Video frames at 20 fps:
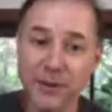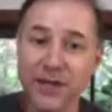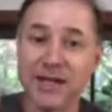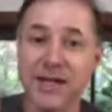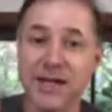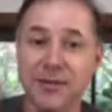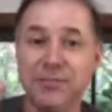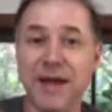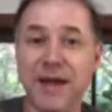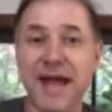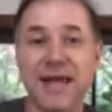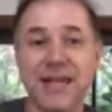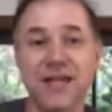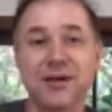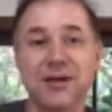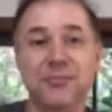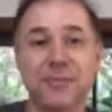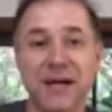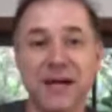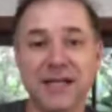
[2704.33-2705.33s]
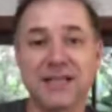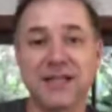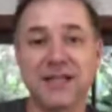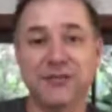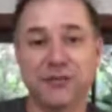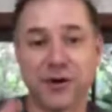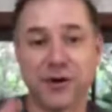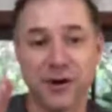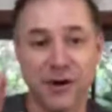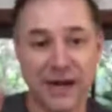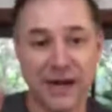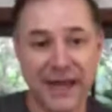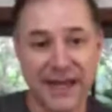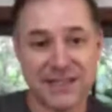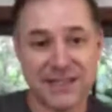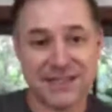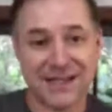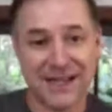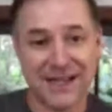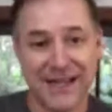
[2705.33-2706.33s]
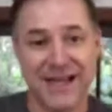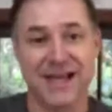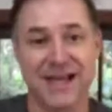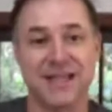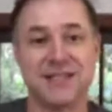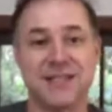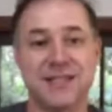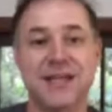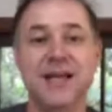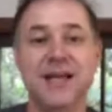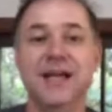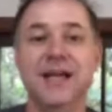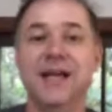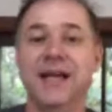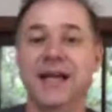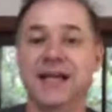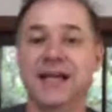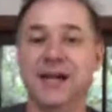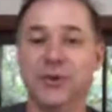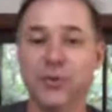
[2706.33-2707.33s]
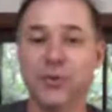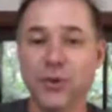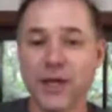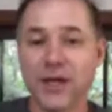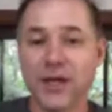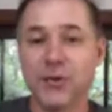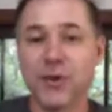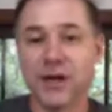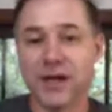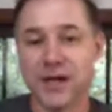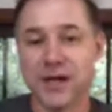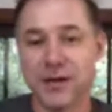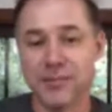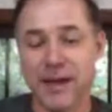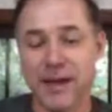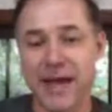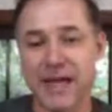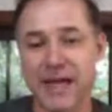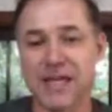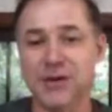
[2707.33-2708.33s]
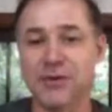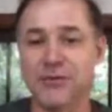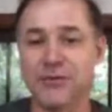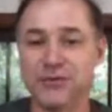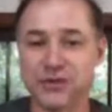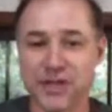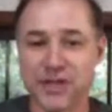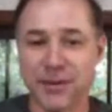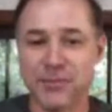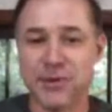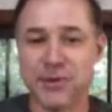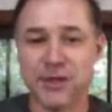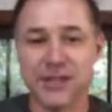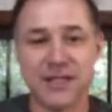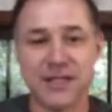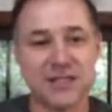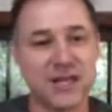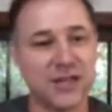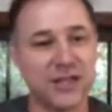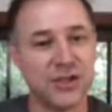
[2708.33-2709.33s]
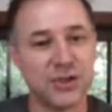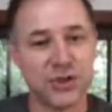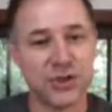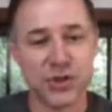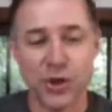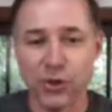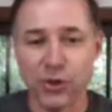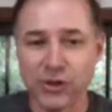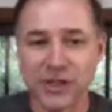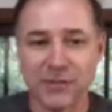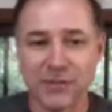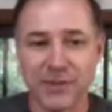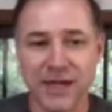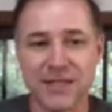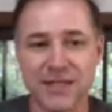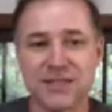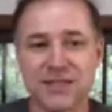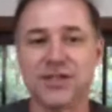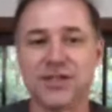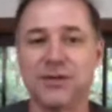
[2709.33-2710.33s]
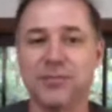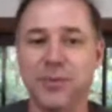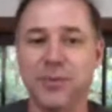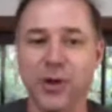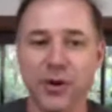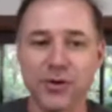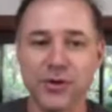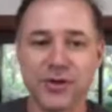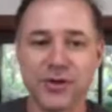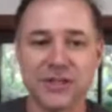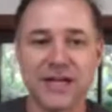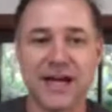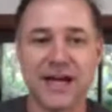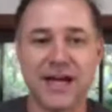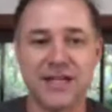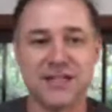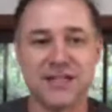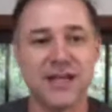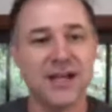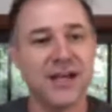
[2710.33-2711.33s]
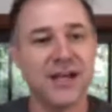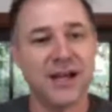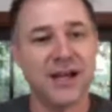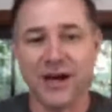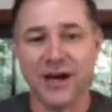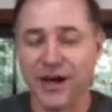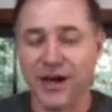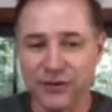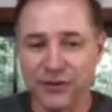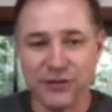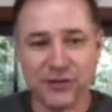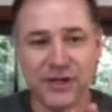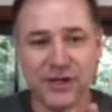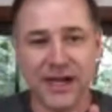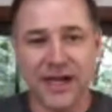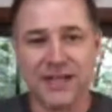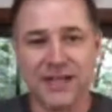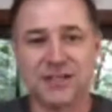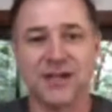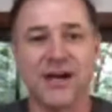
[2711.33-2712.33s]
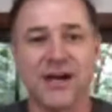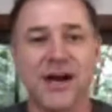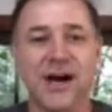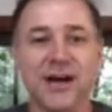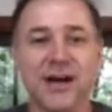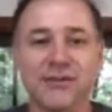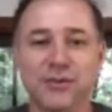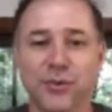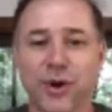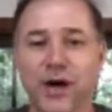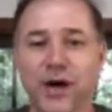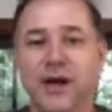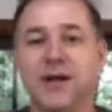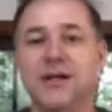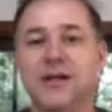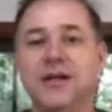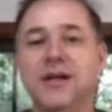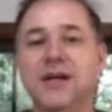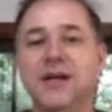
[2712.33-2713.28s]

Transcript: come back here Monday for our last class. And I really want to come back here with something that's like totally amazing. It's going to blow all of you guys out of the water,